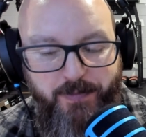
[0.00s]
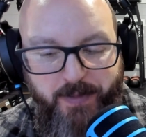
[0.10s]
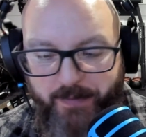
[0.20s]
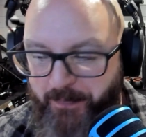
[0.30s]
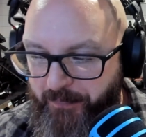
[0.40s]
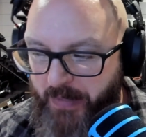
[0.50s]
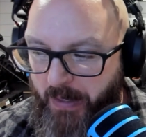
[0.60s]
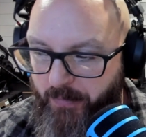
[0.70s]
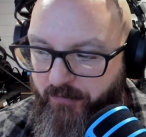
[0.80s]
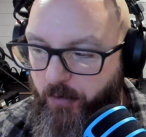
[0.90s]
But
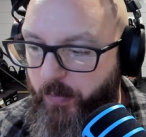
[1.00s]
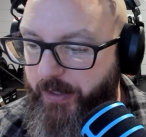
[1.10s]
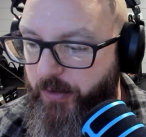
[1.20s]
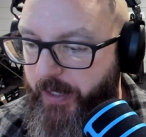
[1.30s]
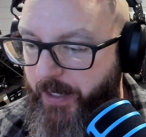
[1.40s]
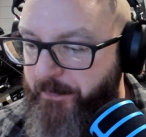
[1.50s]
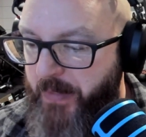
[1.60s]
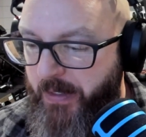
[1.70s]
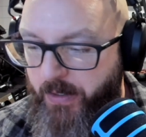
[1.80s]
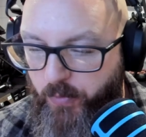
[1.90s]
before we do that, I
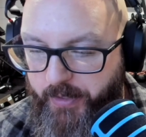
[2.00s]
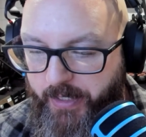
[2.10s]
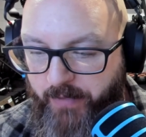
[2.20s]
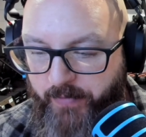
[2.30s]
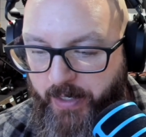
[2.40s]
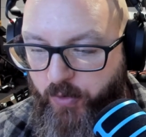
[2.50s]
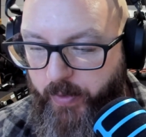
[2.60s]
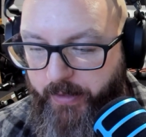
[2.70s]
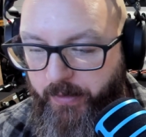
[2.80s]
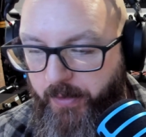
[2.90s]
wanted to give a
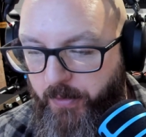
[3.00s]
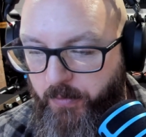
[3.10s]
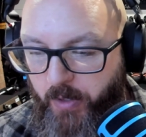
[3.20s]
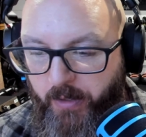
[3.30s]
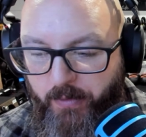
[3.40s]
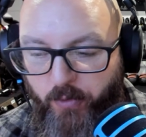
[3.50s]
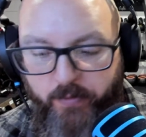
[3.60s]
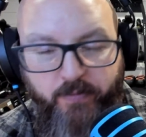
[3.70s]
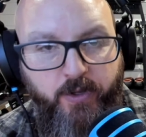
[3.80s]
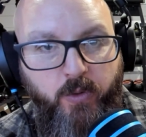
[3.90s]
quick little
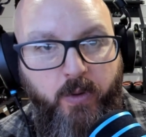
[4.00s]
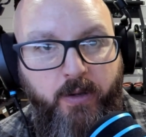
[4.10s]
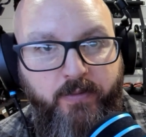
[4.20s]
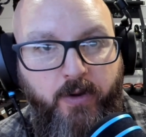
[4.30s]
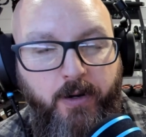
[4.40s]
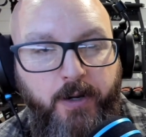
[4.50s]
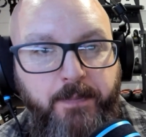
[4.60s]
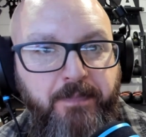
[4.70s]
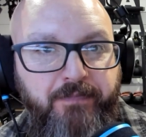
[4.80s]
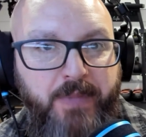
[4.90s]
overview of our
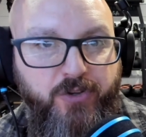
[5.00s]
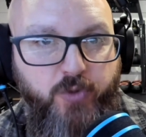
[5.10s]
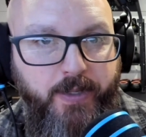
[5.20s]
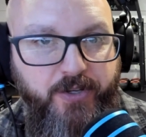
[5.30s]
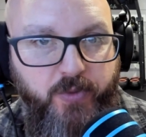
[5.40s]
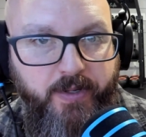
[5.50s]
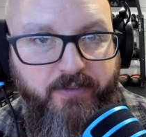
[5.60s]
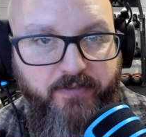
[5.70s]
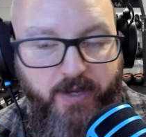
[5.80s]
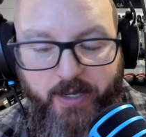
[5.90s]

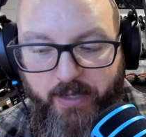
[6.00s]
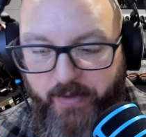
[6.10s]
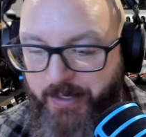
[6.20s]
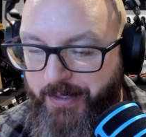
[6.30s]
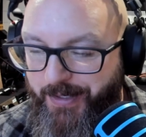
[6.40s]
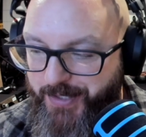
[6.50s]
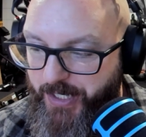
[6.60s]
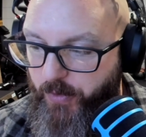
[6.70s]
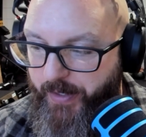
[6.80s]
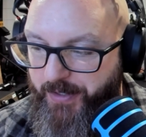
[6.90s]
2025
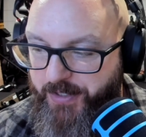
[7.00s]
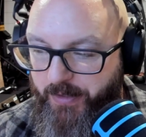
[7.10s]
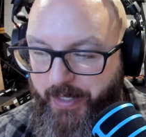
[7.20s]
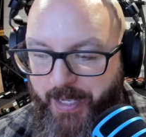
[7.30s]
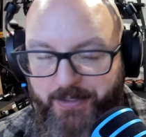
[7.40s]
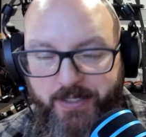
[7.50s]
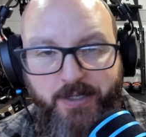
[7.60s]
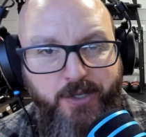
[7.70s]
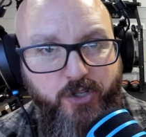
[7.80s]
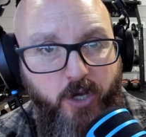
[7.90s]
TOA Select
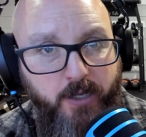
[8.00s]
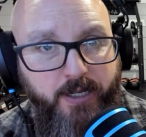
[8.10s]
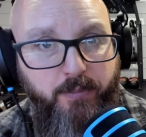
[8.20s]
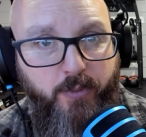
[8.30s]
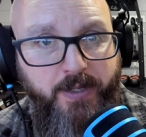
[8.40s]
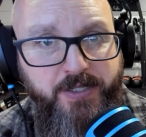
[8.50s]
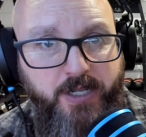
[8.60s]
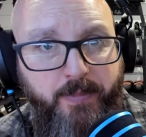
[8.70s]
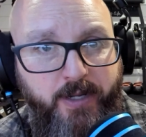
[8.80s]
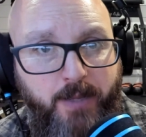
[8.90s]
talking points
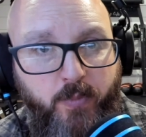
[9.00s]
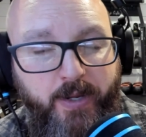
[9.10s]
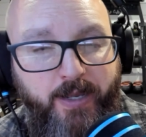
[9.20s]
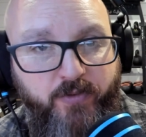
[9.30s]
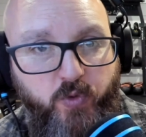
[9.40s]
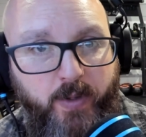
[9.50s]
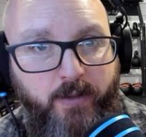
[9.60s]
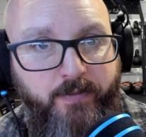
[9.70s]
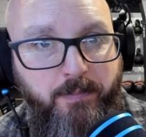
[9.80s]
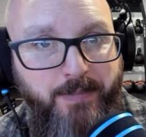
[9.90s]
coming up. We have
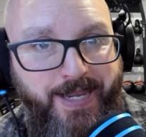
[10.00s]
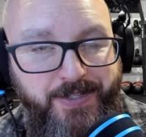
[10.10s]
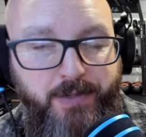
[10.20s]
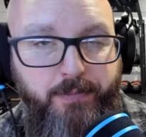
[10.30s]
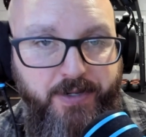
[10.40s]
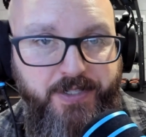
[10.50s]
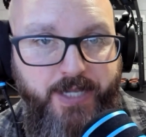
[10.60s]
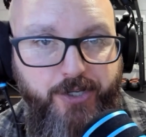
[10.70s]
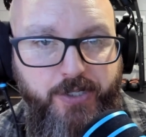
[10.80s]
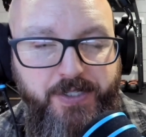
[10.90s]
12 amazing
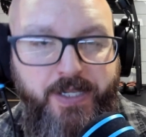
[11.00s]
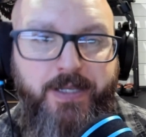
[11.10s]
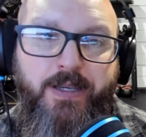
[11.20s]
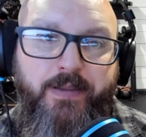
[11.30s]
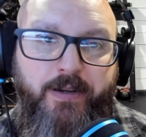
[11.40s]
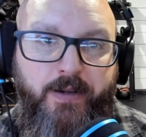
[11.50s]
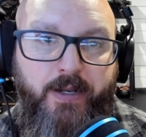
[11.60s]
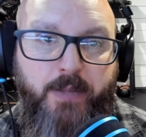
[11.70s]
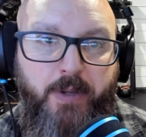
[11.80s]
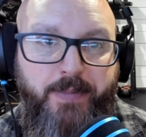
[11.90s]
presentations that are
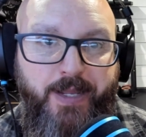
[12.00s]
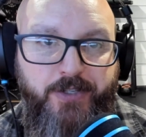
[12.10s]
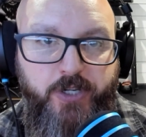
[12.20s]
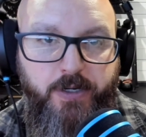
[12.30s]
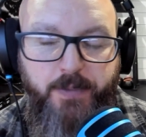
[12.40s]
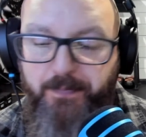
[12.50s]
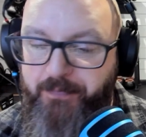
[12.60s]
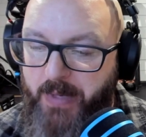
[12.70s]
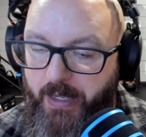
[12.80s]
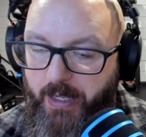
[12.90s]
going to come up next year.
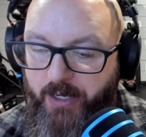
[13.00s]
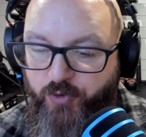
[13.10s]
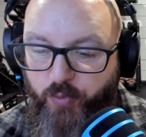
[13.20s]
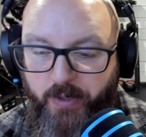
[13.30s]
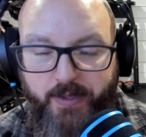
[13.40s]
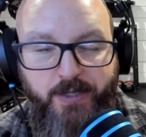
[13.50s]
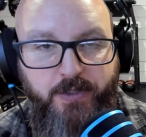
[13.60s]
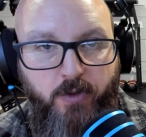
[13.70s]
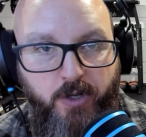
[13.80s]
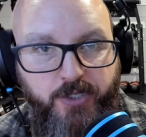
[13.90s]
Each one of these
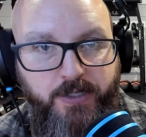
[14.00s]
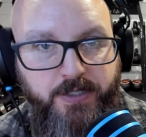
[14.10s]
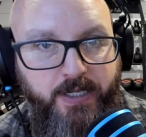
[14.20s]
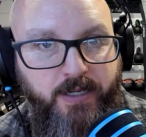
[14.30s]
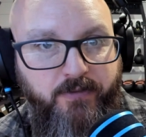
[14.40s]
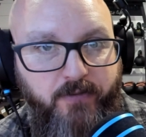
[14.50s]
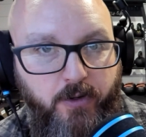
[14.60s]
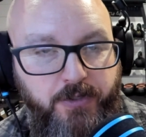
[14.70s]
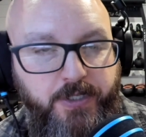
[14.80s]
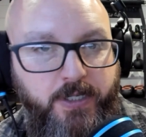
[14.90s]
launches the
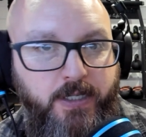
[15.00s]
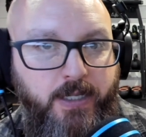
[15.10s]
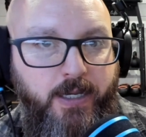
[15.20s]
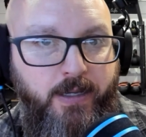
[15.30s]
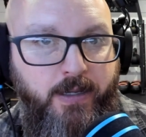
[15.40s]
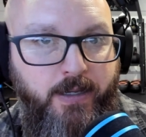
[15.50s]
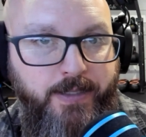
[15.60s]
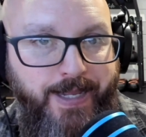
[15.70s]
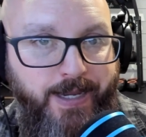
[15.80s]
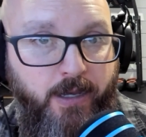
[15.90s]
first
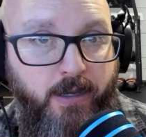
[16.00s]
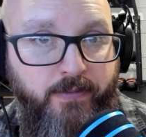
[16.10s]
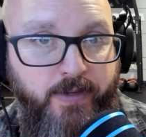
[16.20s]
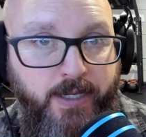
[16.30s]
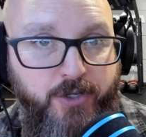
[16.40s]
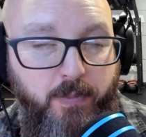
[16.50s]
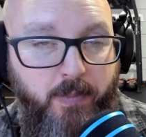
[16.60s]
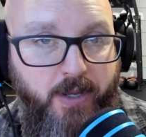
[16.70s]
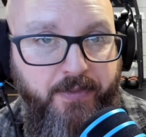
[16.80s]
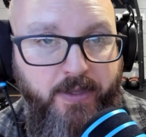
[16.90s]
day of each
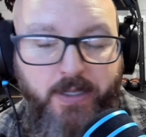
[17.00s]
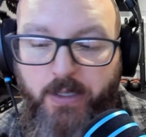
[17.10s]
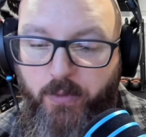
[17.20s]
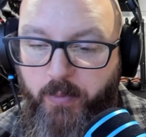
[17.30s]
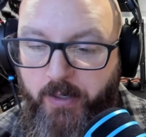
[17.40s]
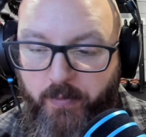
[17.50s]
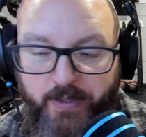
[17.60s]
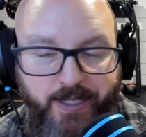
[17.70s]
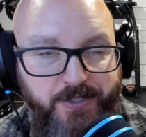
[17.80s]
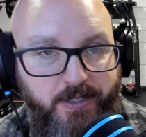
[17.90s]
month. Be
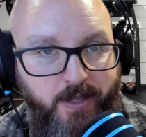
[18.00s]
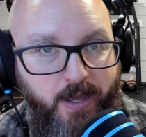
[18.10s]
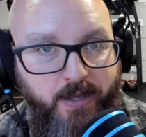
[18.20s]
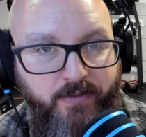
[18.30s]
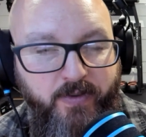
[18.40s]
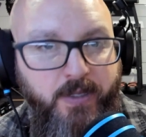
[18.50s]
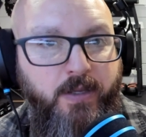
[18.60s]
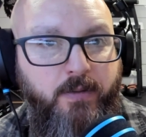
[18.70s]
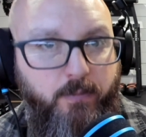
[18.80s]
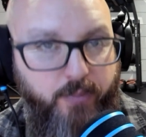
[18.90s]
released live,
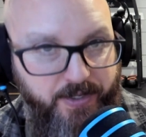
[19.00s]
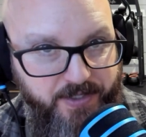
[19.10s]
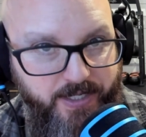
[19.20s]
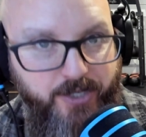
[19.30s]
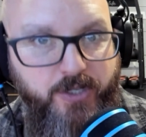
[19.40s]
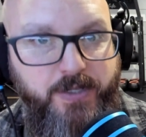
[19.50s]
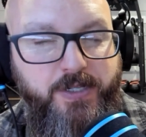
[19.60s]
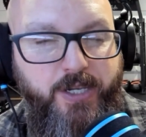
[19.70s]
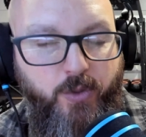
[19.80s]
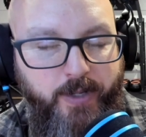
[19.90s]
presentations,
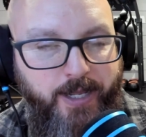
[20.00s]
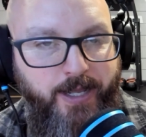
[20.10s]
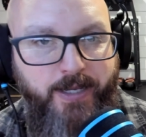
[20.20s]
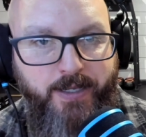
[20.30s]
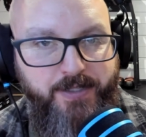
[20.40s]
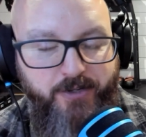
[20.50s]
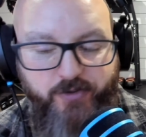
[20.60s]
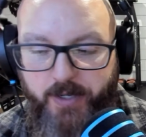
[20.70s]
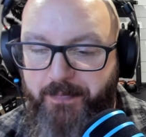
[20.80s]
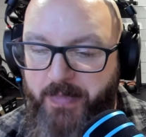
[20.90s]
Q&A,
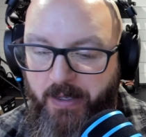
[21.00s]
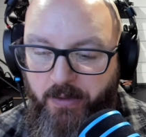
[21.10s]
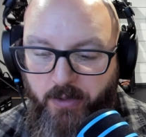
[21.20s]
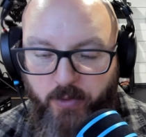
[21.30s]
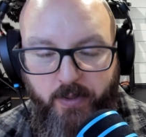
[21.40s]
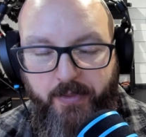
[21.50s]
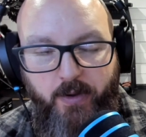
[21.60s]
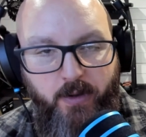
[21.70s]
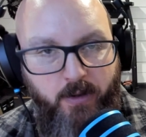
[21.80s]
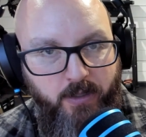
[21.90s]
etc., along with
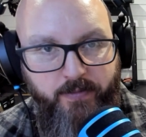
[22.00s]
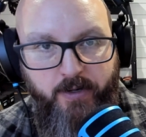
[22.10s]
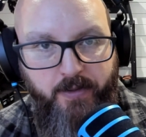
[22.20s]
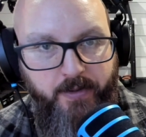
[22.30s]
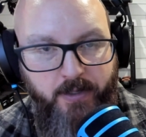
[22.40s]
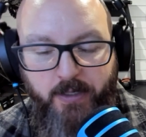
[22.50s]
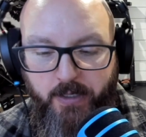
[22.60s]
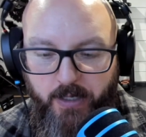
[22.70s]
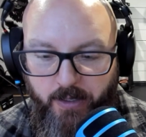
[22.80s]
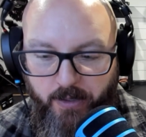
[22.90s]
all of our other
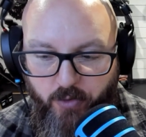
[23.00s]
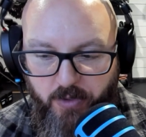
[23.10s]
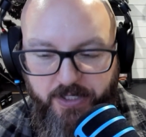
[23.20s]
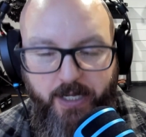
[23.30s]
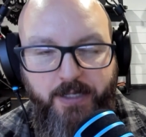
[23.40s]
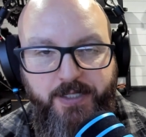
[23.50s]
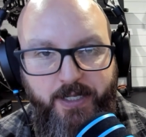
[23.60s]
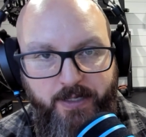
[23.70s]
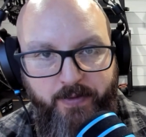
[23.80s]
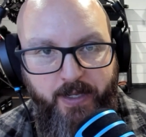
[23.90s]
course
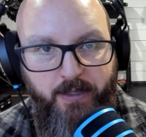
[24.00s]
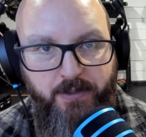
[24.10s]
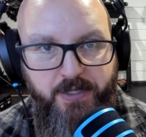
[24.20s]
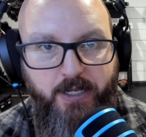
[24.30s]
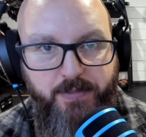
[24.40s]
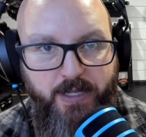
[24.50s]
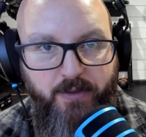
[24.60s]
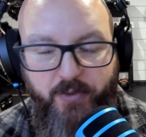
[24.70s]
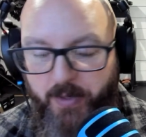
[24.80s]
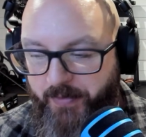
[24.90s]
content, everything else that comes
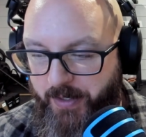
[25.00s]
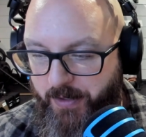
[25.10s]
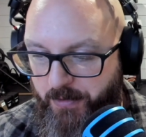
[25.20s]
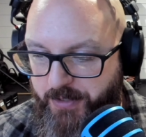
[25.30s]
out throughout the year.